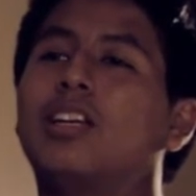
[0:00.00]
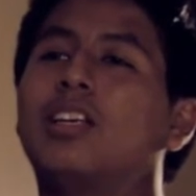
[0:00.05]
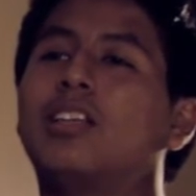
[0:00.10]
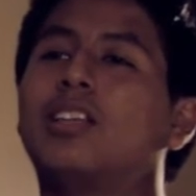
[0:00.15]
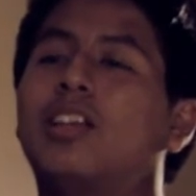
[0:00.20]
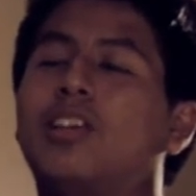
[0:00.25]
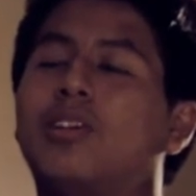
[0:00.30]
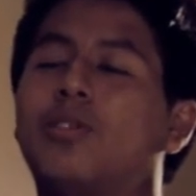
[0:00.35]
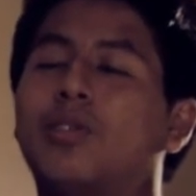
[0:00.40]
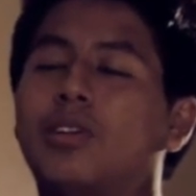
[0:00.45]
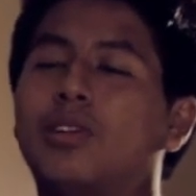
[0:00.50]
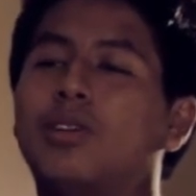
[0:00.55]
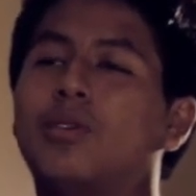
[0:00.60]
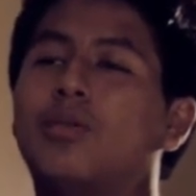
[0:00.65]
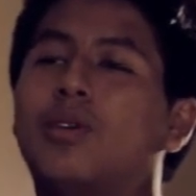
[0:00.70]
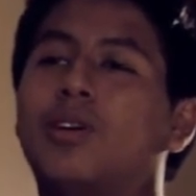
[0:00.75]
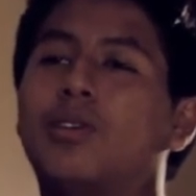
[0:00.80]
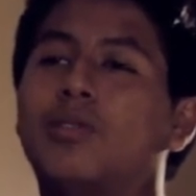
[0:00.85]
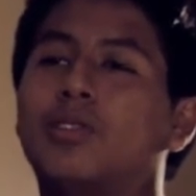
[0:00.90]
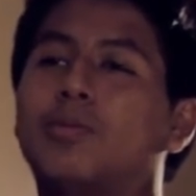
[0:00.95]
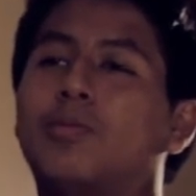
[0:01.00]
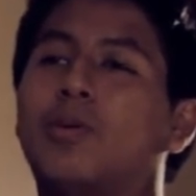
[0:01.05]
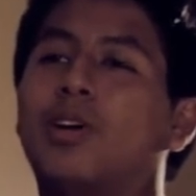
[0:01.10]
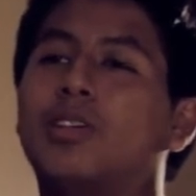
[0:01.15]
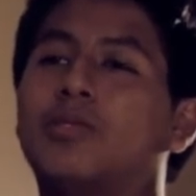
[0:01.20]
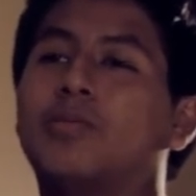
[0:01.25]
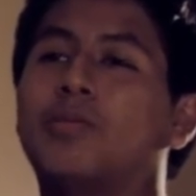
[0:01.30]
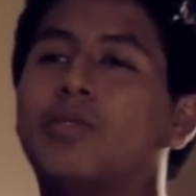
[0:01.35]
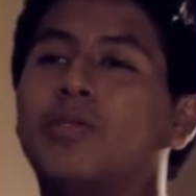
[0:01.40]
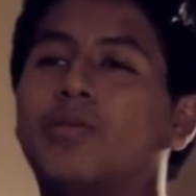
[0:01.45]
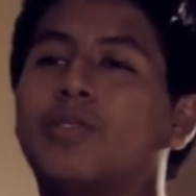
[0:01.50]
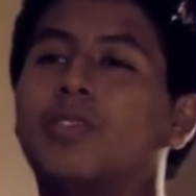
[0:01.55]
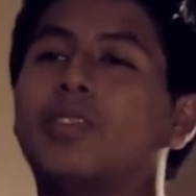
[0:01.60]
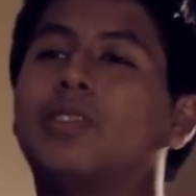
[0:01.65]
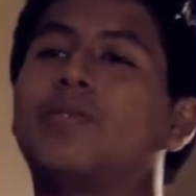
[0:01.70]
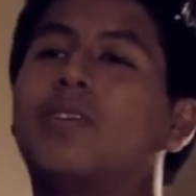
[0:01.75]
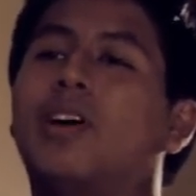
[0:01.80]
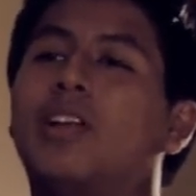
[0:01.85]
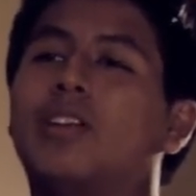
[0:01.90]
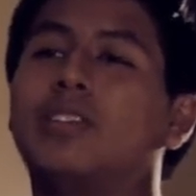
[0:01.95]
that you are the one responsible for his
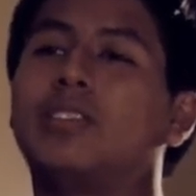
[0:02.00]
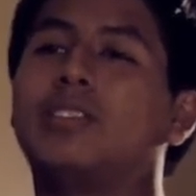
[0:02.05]
father's